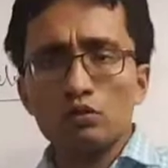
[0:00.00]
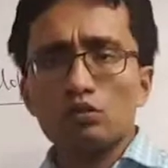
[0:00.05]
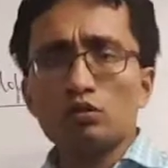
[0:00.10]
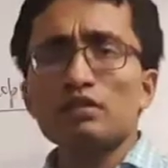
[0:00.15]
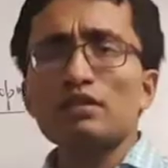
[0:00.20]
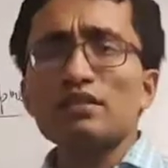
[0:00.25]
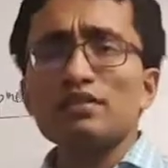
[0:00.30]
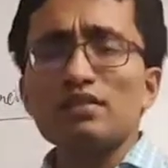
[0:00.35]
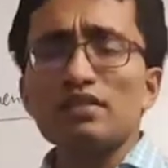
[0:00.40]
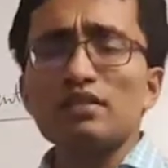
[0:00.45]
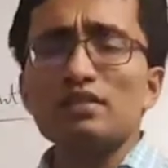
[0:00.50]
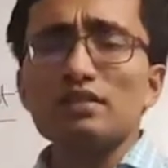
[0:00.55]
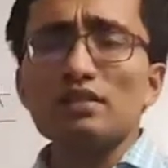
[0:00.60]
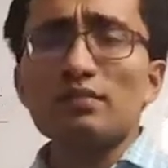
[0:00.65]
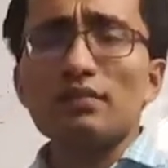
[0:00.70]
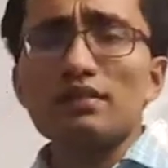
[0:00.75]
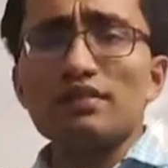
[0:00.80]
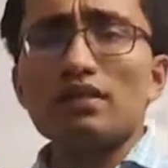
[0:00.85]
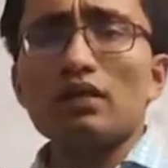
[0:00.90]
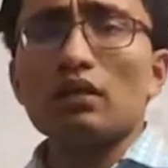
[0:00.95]
So this is
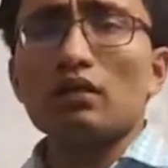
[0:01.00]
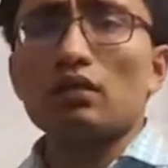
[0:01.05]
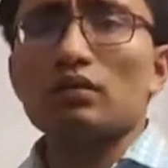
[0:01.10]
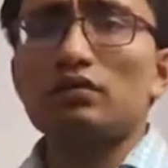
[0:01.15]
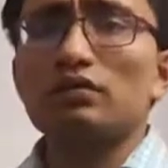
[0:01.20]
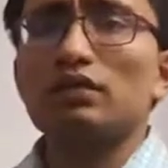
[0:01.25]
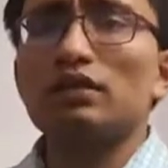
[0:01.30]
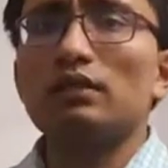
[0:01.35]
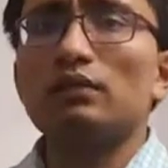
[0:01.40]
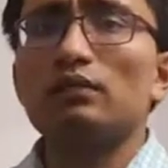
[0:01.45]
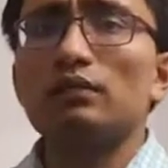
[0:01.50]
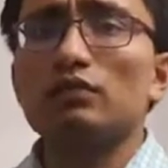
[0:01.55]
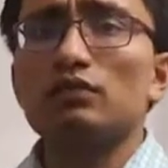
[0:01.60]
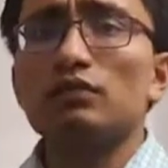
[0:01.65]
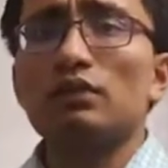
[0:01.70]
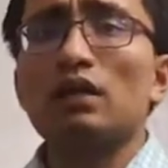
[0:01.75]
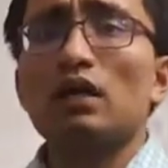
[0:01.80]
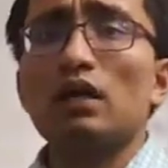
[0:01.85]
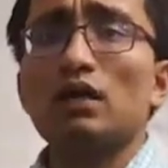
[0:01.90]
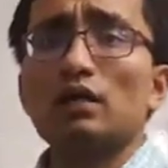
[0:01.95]
the basic concept
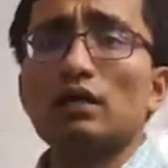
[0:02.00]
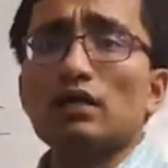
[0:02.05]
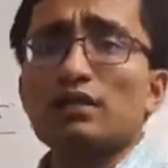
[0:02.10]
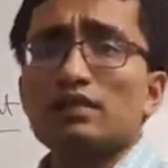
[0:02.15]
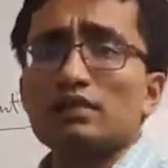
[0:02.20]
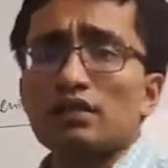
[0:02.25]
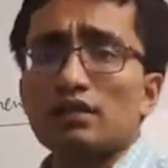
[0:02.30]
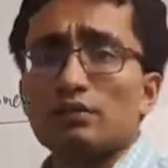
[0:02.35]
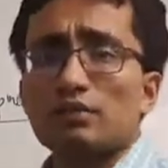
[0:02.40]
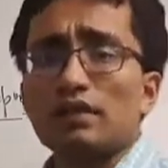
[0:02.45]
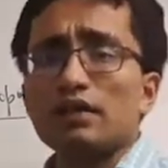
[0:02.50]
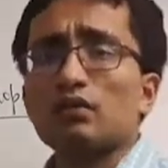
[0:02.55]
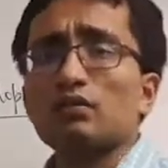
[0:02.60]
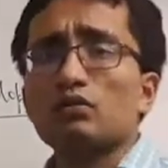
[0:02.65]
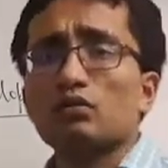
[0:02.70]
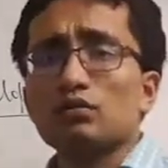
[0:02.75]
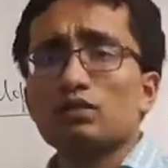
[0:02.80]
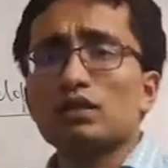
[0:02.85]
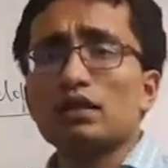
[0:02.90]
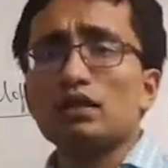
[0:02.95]
which we understand by
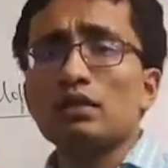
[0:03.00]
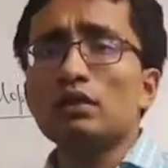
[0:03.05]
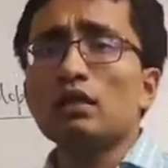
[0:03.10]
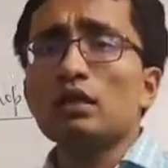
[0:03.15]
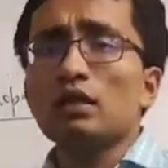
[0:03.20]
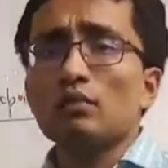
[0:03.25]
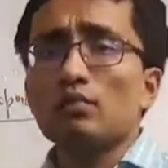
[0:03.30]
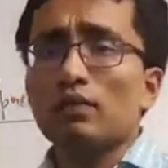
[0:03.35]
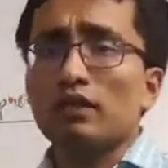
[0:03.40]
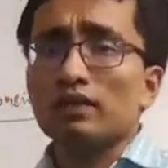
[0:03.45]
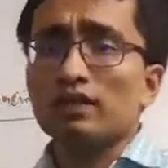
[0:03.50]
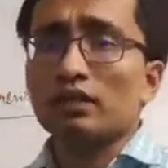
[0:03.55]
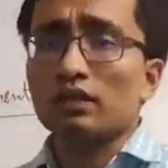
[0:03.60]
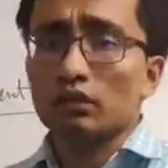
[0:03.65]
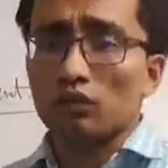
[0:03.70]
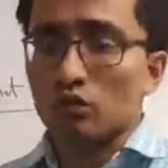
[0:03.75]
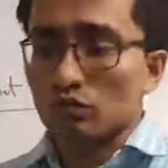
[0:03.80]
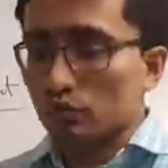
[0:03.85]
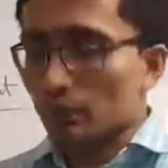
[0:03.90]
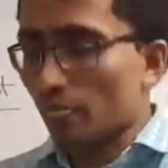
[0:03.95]
growth and by the
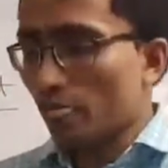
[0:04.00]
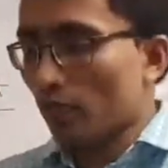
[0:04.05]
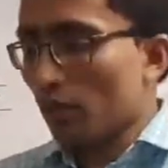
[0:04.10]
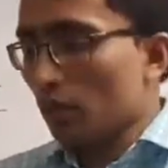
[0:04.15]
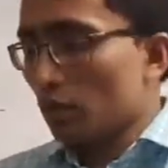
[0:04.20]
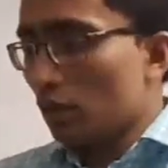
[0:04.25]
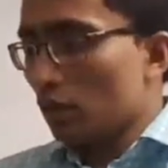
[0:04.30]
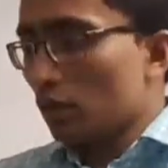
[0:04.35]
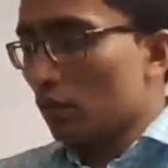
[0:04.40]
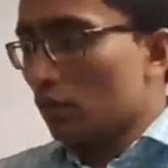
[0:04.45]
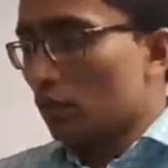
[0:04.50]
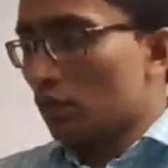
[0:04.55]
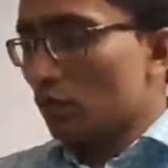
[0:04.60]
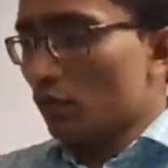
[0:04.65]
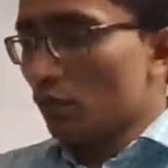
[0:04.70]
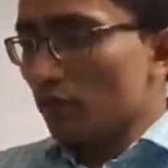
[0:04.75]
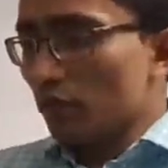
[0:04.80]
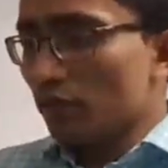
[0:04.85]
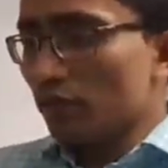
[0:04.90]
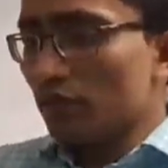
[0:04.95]
growth.
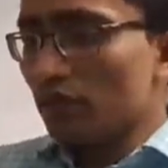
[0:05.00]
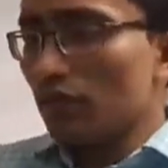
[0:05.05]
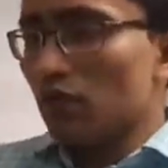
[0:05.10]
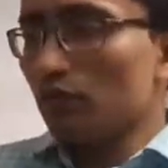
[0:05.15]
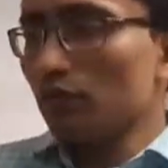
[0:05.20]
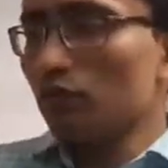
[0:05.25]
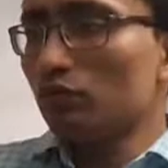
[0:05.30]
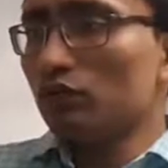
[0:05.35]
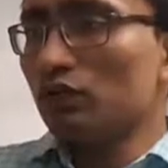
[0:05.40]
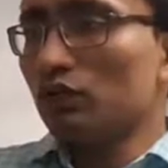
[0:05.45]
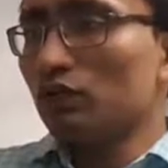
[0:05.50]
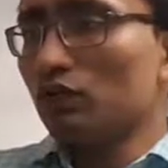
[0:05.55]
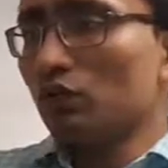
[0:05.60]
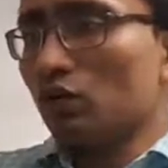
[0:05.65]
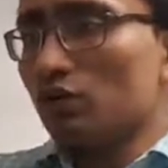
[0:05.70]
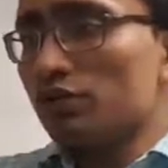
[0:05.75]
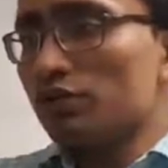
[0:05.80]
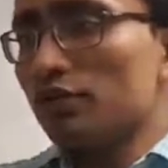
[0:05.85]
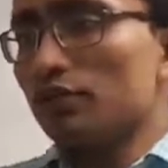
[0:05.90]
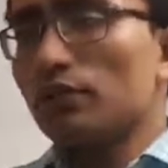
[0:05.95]
Now when we come to that
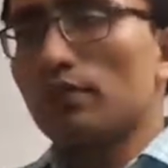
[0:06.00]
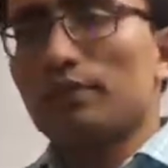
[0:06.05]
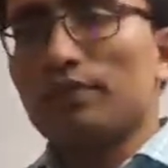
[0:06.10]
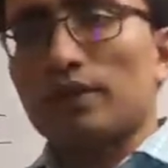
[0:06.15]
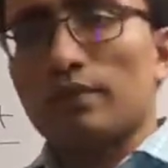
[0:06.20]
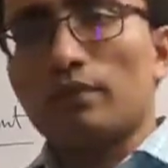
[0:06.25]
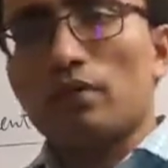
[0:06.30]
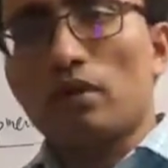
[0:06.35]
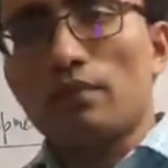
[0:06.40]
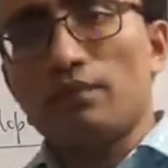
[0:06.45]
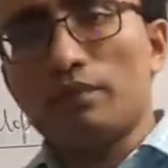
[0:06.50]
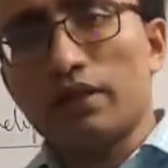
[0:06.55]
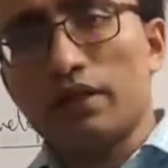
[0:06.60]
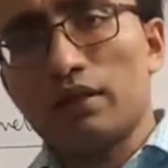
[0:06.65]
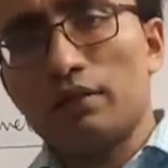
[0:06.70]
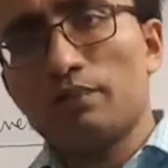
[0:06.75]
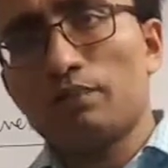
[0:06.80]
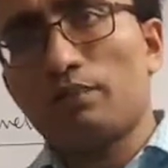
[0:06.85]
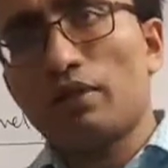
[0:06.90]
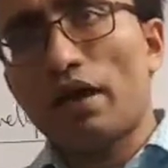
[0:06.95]
concept of
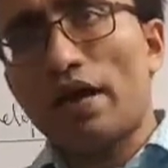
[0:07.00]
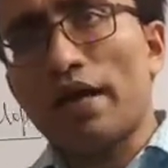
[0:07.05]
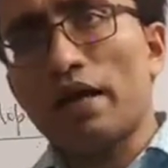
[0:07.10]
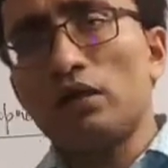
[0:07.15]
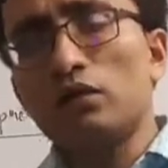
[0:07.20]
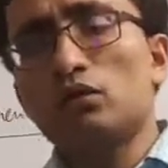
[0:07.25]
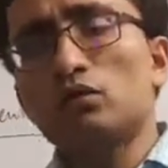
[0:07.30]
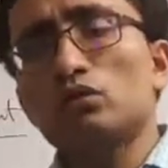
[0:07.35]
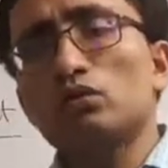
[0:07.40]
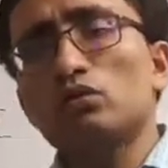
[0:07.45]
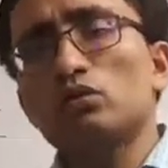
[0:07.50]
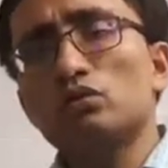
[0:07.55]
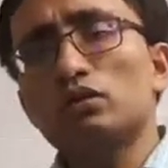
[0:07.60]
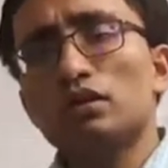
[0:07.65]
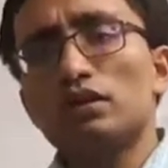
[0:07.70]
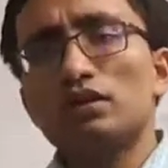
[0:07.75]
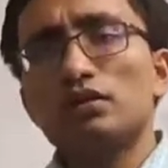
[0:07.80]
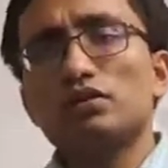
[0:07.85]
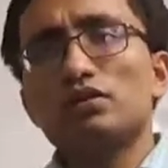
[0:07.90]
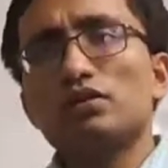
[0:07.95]
development, prior to
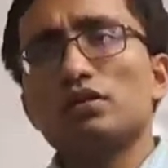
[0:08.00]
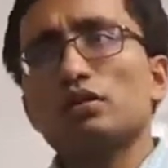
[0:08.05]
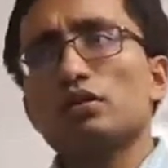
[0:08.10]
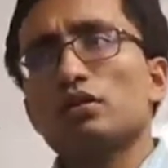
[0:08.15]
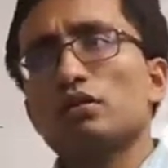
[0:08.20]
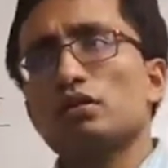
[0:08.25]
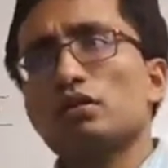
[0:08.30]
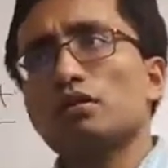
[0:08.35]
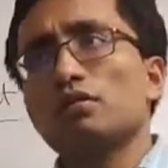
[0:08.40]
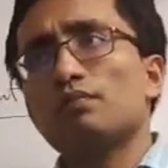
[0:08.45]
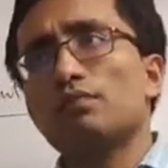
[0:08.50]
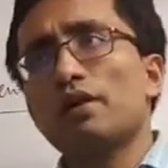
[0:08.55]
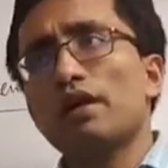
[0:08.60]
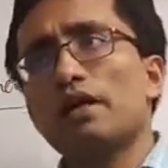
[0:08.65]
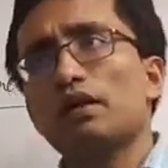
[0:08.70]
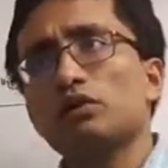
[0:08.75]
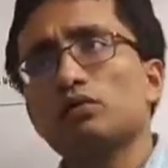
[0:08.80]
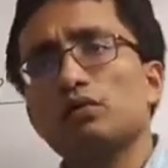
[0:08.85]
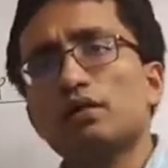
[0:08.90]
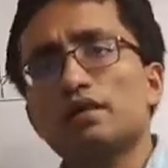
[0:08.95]

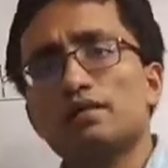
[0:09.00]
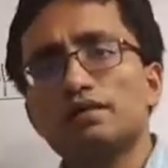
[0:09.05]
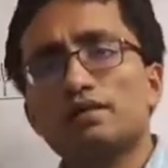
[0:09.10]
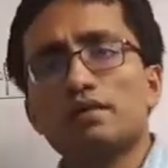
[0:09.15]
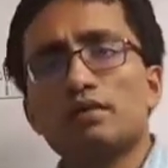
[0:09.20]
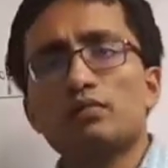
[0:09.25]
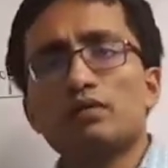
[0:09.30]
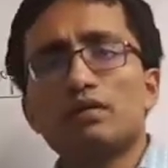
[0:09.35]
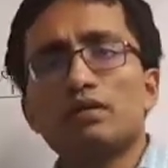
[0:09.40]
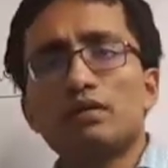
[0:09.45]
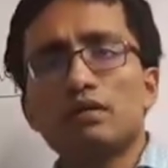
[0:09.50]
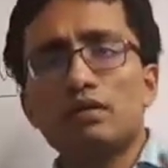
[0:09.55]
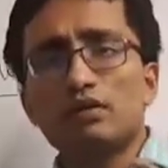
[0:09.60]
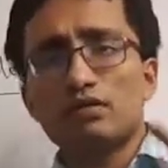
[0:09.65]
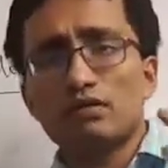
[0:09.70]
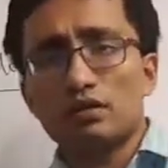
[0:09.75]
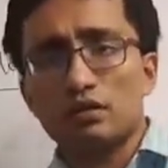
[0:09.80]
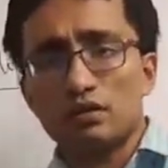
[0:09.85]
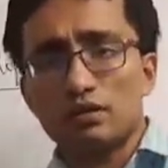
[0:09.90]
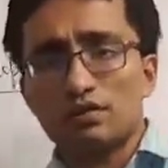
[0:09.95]
let's say when
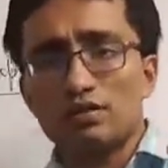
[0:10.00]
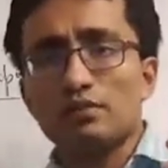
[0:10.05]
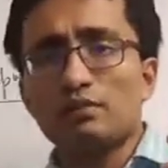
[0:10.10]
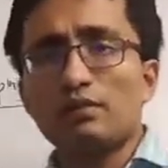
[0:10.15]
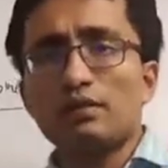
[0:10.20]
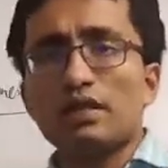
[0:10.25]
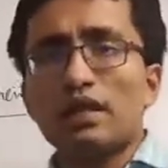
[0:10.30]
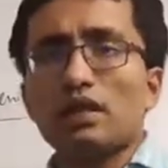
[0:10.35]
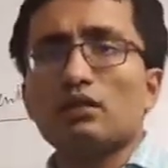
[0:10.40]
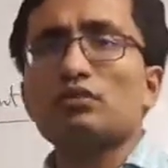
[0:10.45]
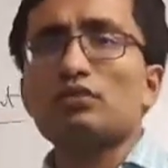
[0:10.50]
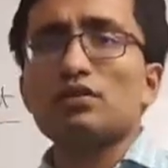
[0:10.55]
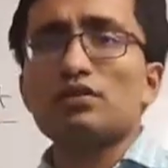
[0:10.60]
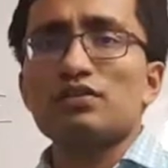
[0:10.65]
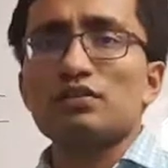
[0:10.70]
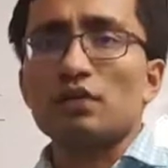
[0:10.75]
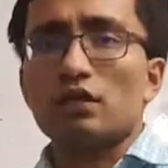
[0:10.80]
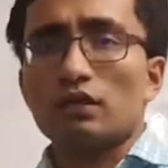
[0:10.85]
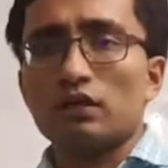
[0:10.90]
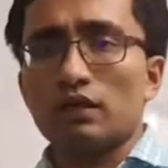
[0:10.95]
this discipline actually
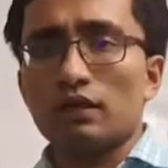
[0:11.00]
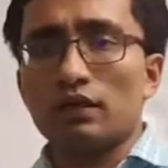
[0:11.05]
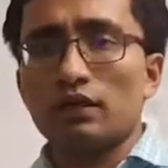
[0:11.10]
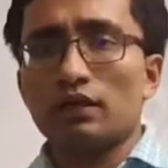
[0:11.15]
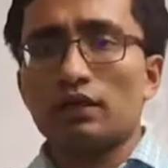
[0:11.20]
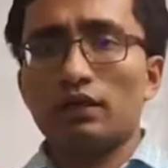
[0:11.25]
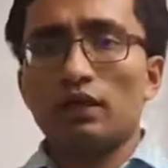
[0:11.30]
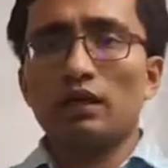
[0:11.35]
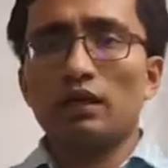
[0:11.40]
started